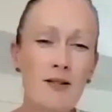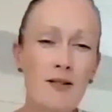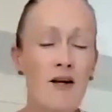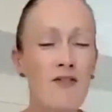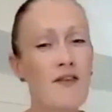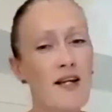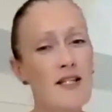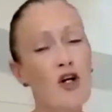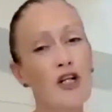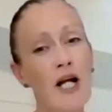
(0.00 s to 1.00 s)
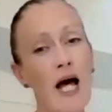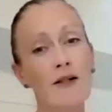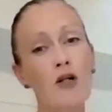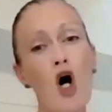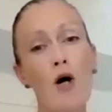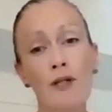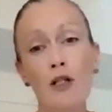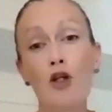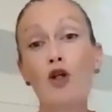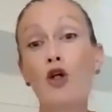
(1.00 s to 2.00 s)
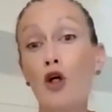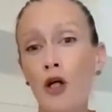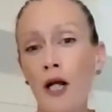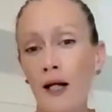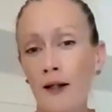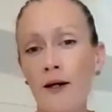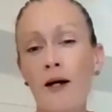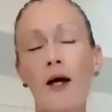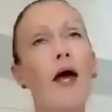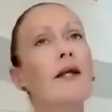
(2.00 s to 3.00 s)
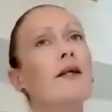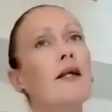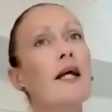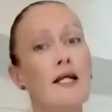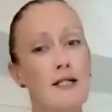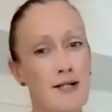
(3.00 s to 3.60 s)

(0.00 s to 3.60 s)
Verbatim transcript: in, I think right? it's not an uncommon yearning, and yet,